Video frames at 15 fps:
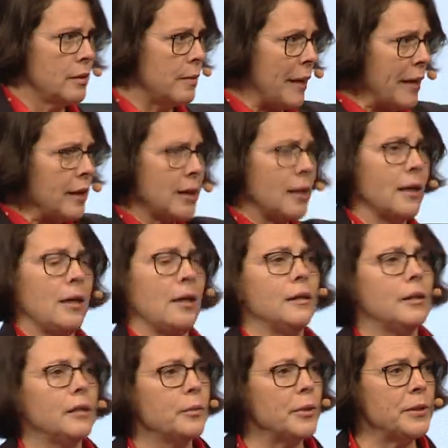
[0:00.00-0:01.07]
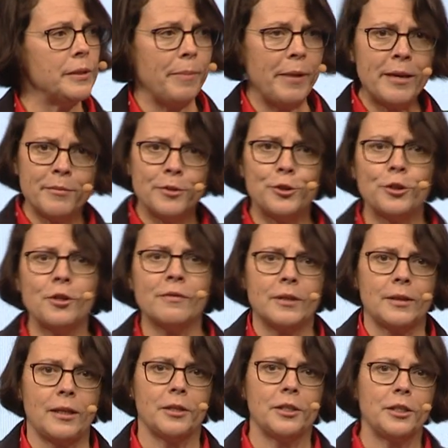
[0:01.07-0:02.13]
The banking customers, the payment
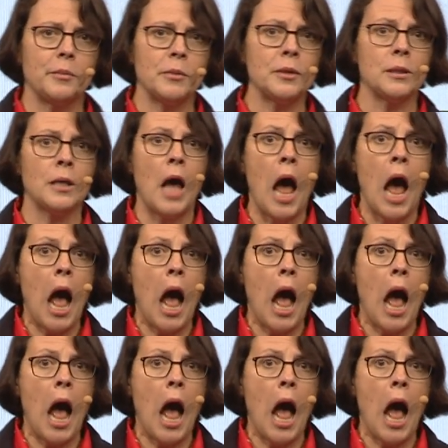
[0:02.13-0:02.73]
service customers,